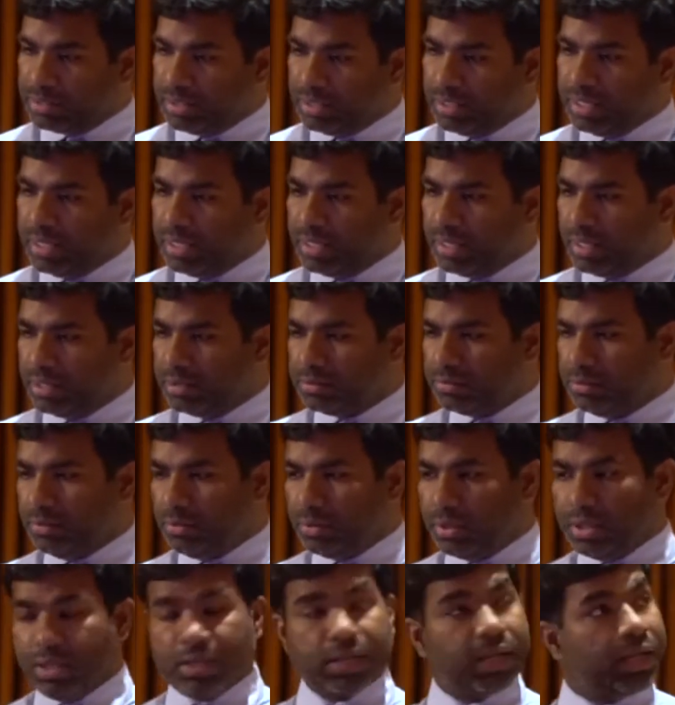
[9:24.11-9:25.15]
the data is
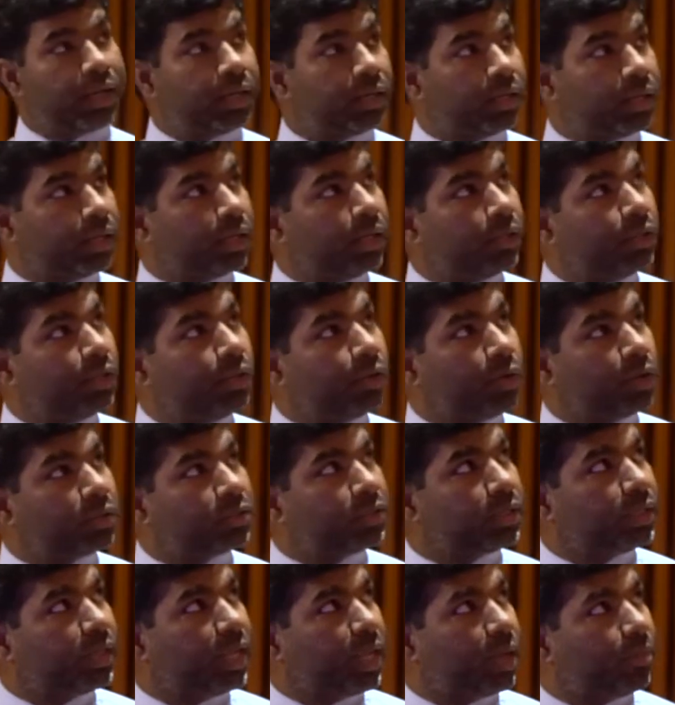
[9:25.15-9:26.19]
looking at new
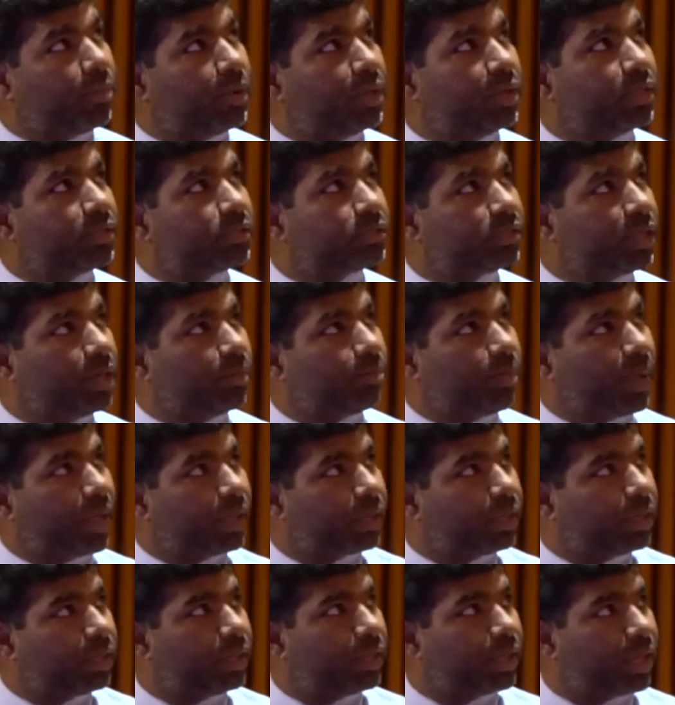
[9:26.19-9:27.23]
onset diabetes and
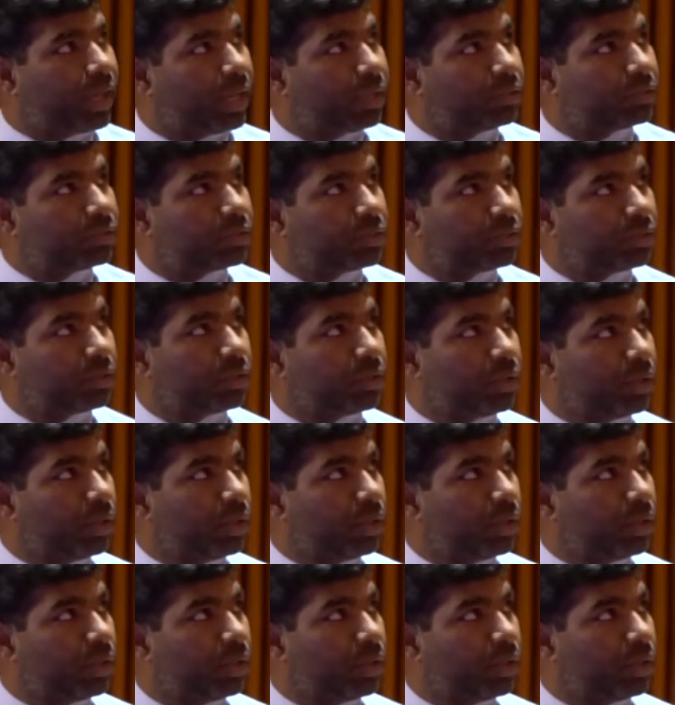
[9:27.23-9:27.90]
pancreatic cancer.